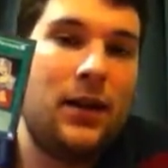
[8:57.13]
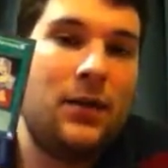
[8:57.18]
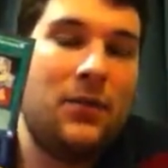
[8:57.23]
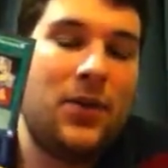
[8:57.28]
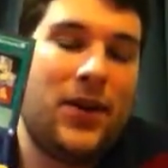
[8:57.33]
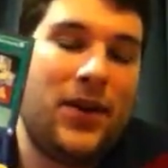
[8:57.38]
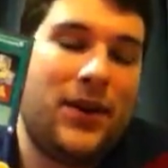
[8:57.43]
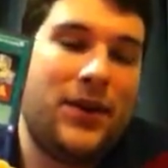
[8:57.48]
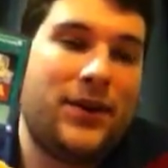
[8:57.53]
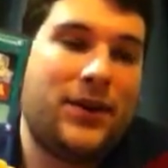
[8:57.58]

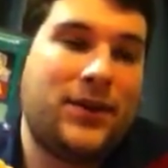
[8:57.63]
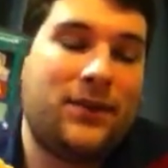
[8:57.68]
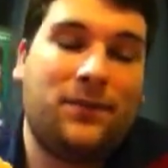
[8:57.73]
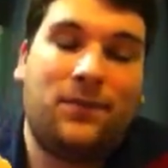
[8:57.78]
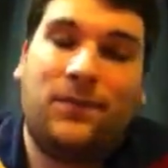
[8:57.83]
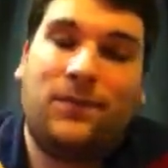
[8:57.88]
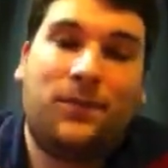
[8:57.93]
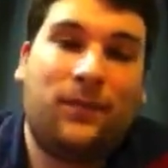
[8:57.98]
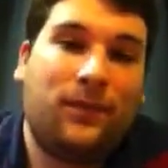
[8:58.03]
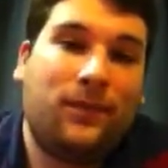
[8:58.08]
because
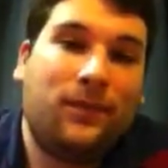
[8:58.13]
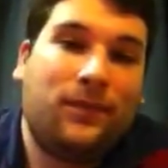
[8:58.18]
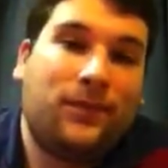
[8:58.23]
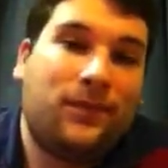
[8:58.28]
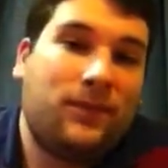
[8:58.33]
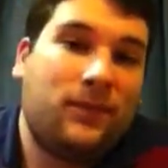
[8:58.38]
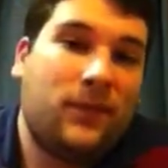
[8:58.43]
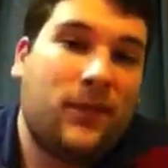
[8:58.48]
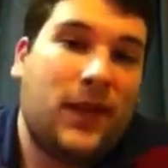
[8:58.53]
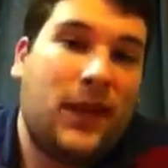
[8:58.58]

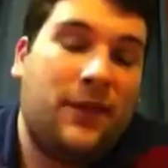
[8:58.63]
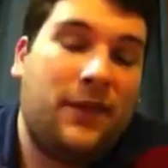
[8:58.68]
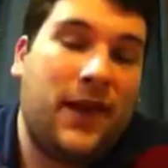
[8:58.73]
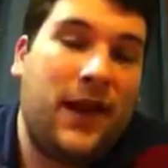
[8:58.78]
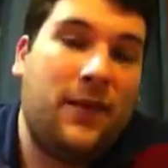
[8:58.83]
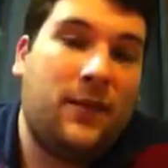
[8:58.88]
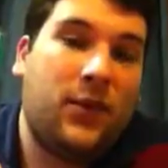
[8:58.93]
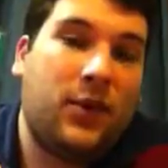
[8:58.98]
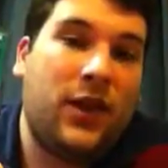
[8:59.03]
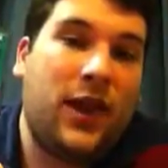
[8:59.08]
if I
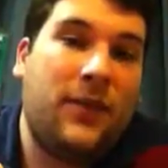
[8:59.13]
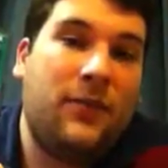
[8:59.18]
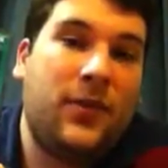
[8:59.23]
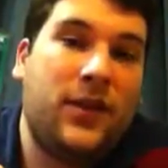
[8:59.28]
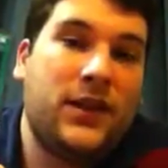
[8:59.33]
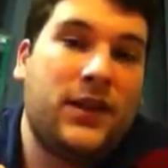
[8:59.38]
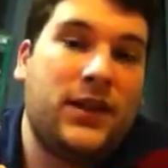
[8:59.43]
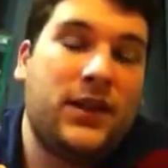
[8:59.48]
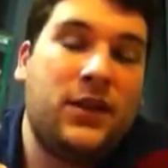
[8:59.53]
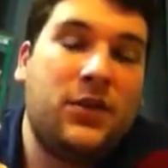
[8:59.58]
have more life
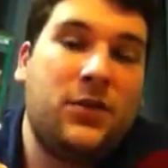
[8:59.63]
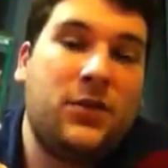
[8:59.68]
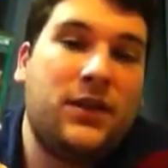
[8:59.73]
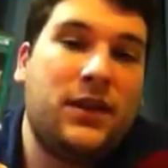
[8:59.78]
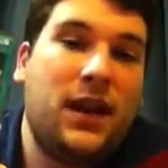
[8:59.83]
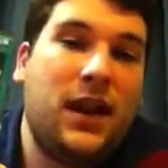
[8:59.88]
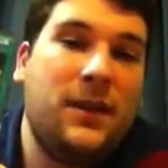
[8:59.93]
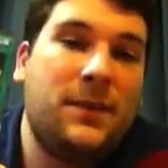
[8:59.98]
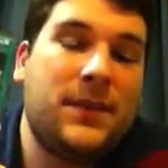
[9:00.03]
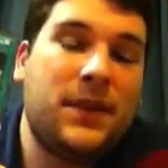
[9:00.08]
points than you when
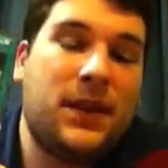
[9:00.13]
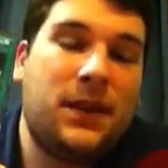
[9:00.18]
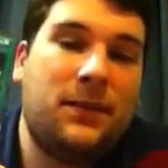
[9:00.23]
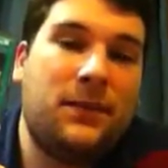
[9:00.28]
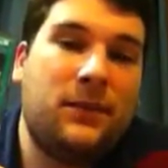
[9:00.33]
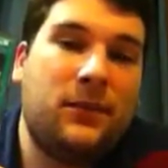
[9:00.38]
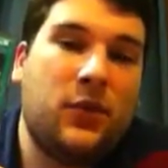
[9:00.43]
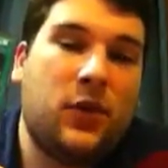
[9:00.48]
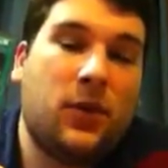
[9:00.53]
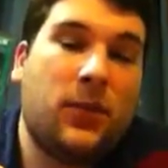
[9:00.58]
time's up,
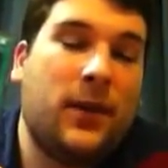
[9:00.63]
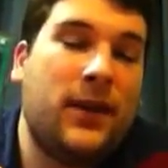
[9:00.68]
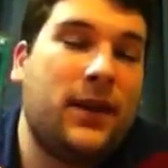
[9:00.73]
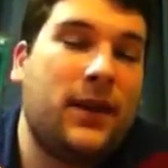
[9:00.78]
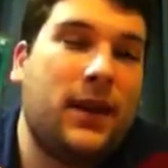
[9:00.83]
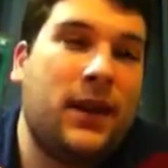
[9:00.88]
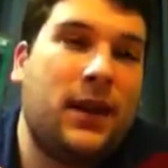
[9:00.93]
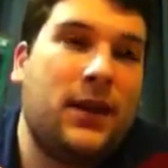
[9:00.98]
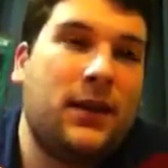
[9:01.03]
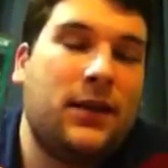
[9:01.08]
or when
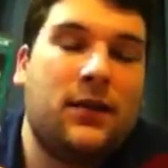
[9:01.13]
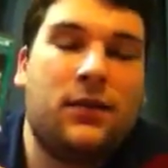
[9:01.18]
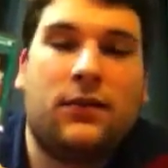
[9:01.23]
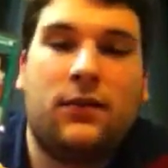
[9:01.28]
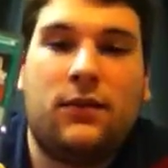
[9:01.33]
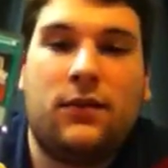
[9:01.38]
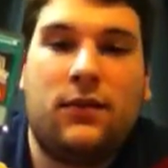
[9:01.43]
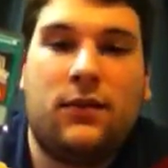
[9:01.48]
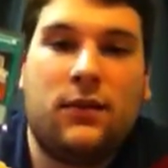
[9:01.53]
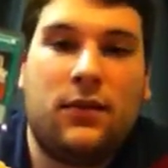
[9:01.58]
the
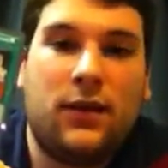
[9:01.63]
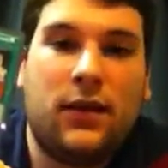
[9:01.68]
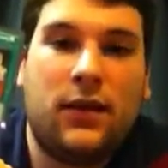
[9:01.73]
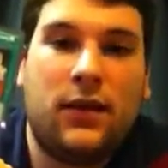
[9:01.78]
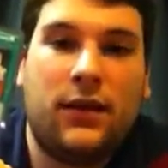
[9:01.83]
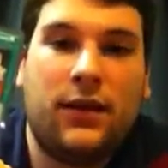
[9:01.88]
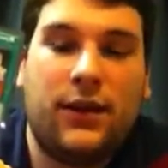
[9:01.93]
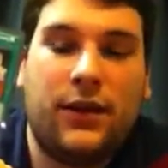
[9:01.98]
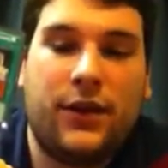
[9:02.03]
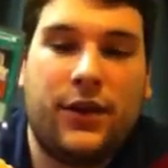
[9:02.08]

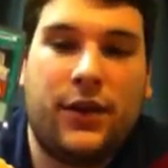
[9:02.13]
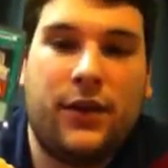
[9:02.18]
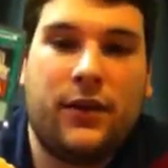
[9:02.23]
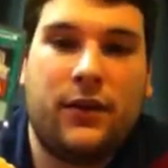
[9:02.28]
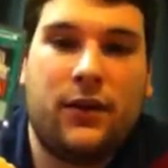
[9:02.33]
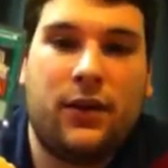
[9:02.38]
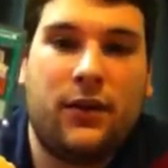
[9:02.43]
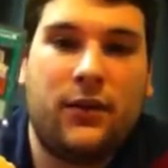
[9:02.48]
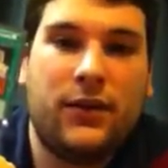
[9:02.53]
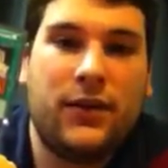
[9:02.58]

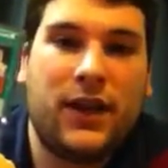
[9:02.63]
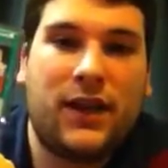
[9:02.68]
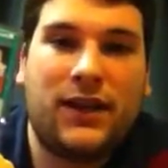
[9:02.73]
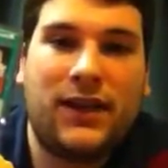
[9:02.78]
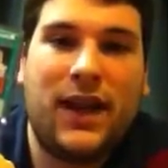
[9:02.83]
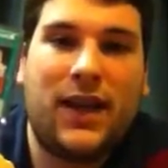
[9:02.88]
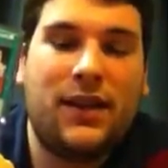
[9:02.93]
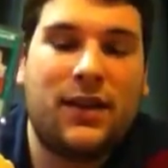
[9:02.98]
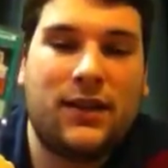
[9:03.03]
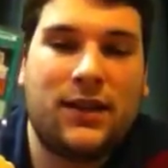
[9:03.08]
sudden
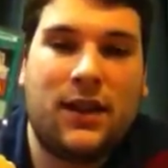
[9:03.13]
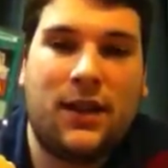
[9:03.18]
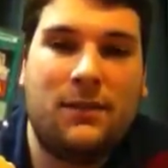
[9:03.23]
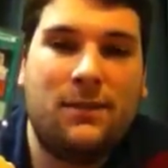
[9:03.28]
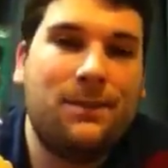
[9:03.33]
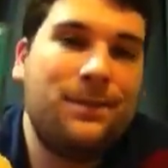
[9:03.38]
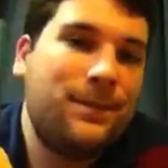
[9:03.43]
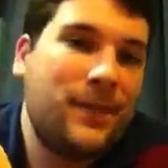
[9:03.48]
death is up,